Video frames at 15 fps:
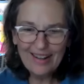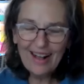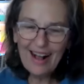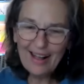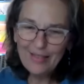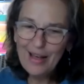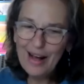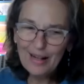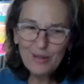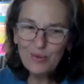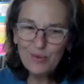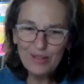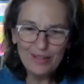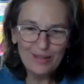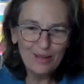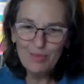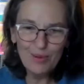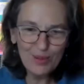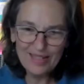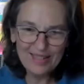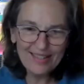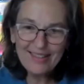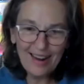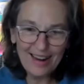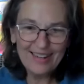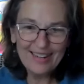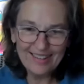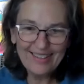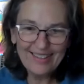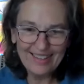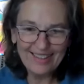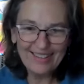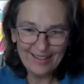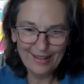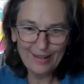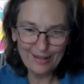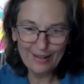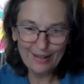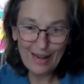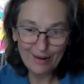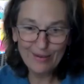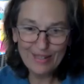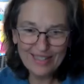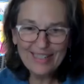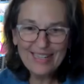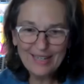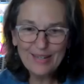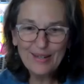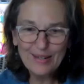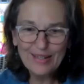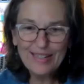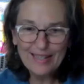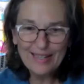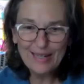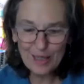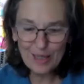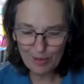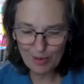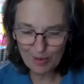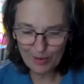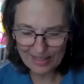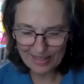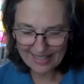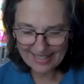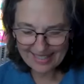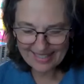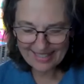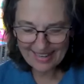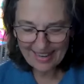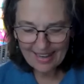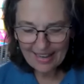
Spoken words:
And that's really the most exciting thing that a language teacher can experience.